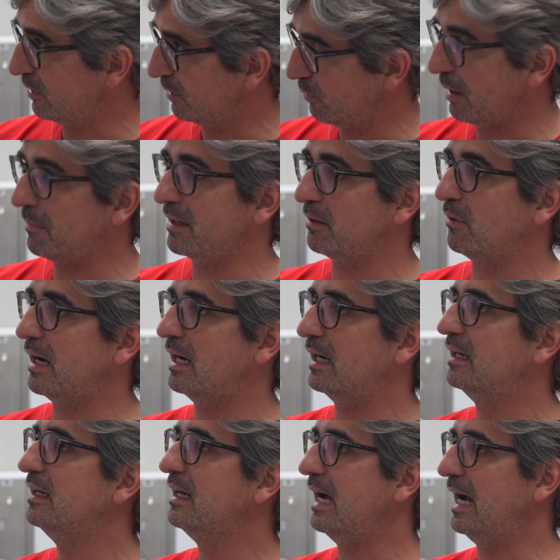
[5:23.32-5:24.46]
one by one,
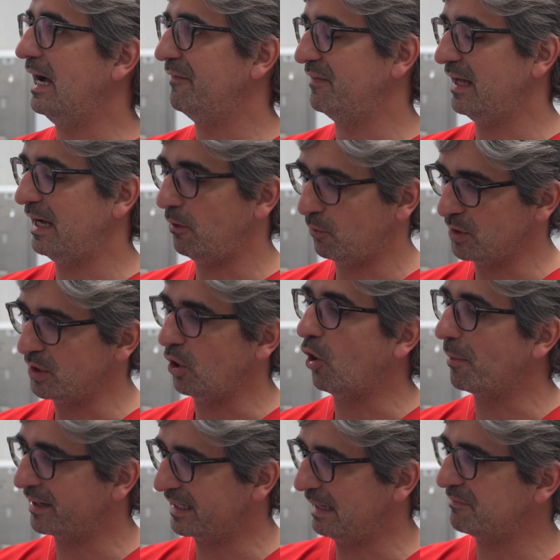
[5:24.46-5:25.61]
and now we
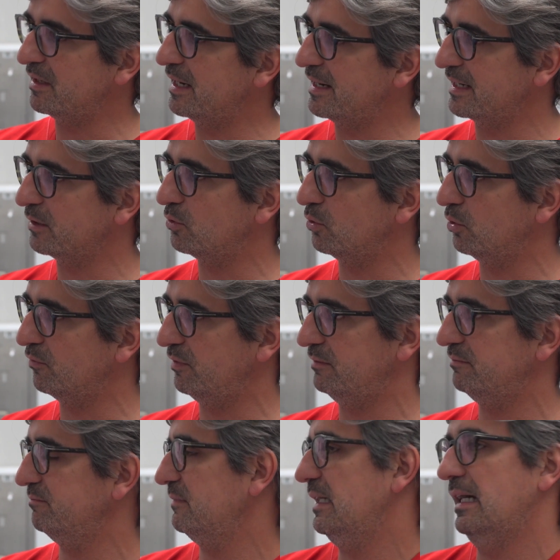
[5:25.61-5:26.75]
overcome the learning curve,
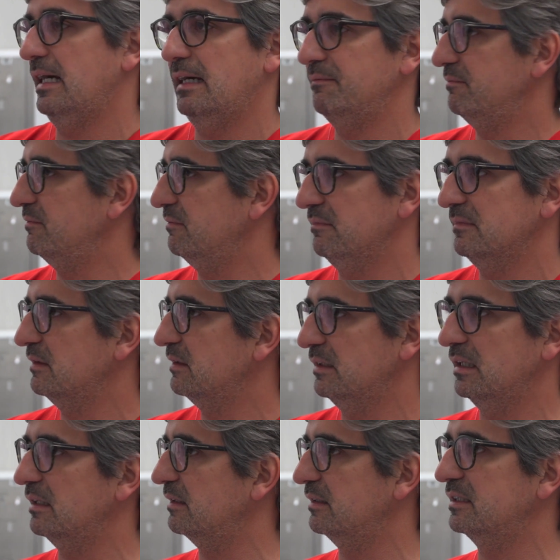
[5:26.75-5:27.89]
and
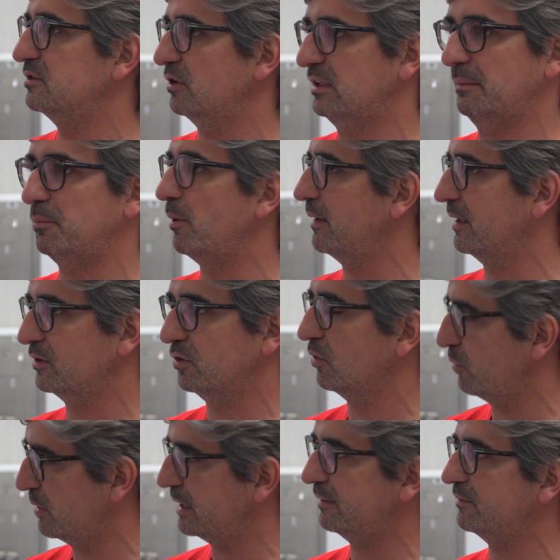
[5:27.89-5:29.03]
there's not a problem at all.
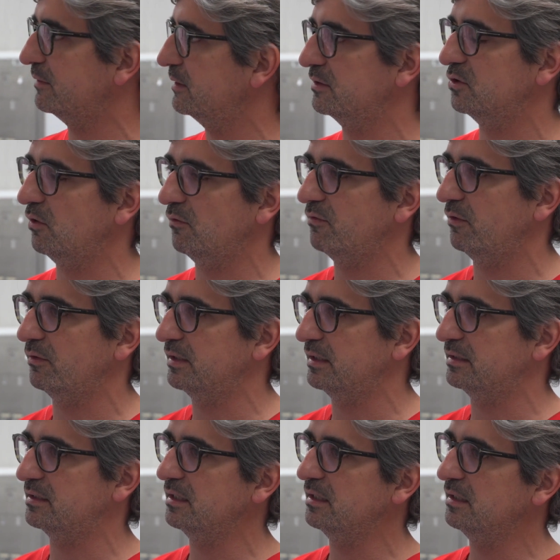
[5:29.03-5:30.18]
We can solve all
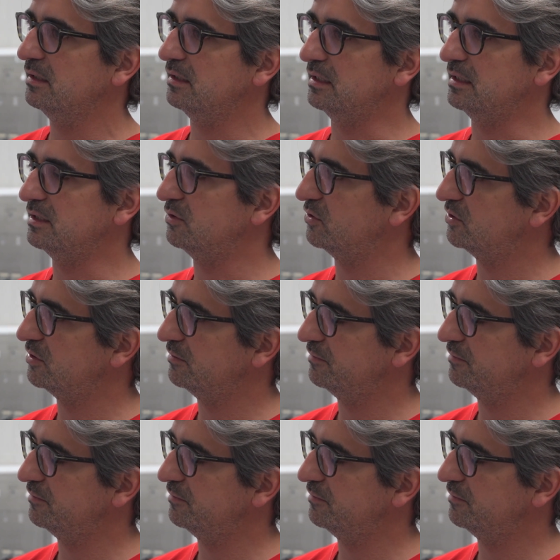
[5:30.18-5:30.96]
these issues.